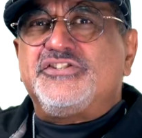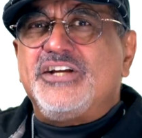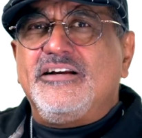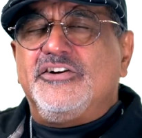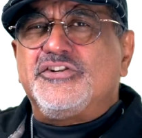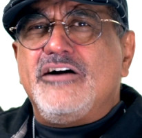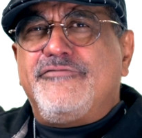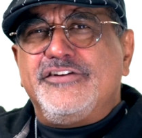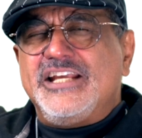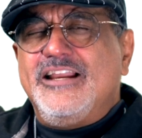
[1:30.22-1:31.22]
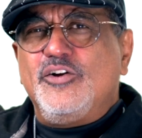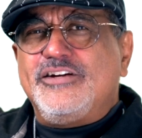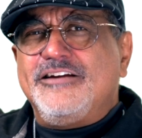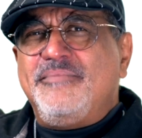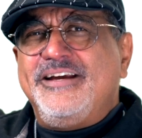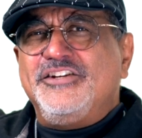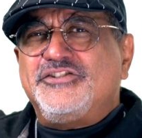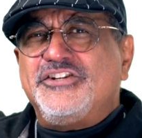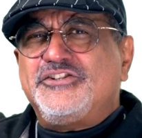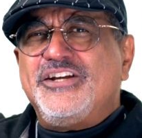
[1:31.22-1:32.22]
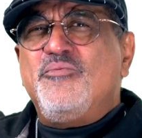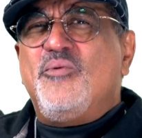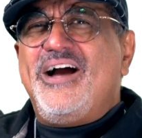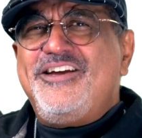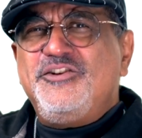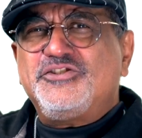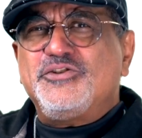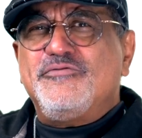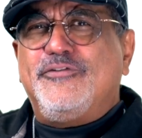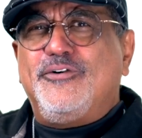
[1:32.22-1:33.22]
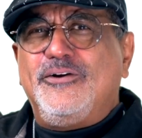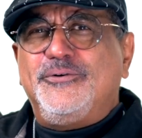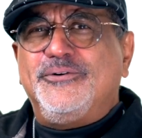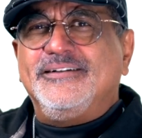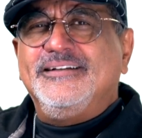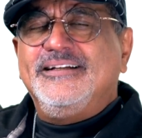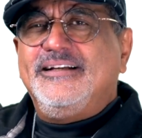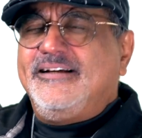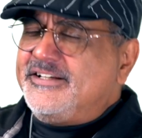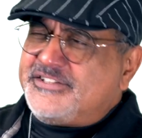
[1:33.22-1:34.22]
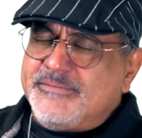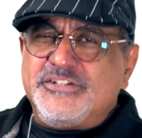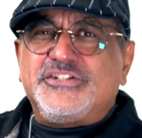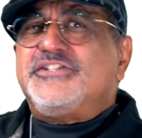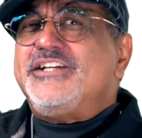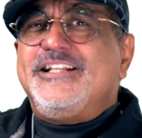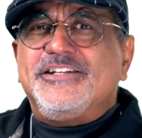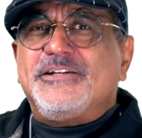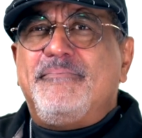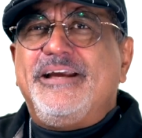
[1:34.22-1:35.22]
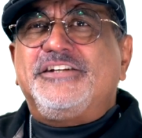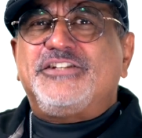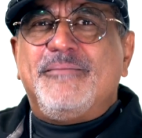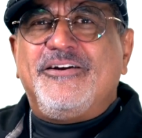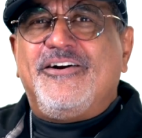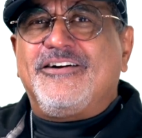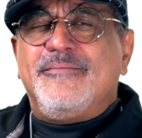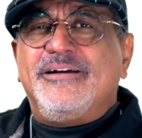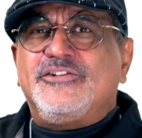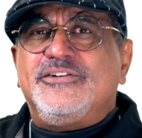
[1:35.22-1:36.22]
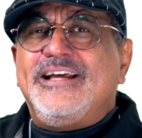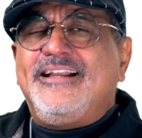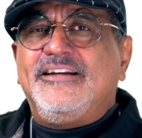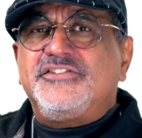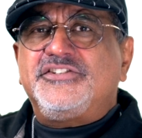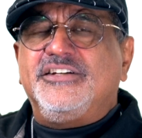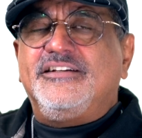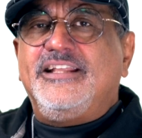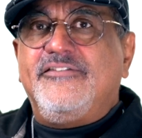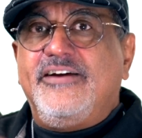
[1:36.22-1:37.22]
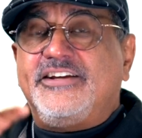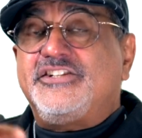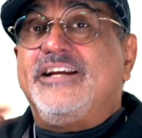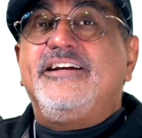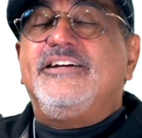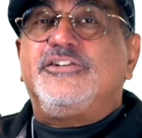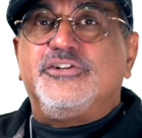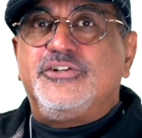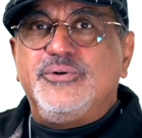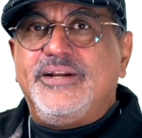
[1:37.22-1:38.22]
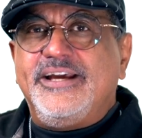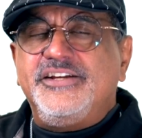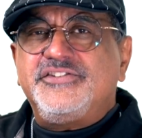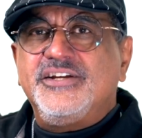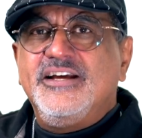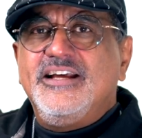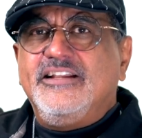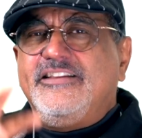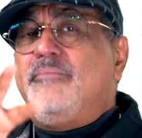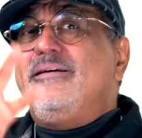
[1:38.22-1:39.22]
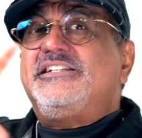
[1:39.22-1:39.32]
Ziglar's office, he looked at me and he says, "Son, why are you so forlorn?" I said, "Mr. Z, there's a big seminar coming to Dallas. They have extended it to 2 days. There'll be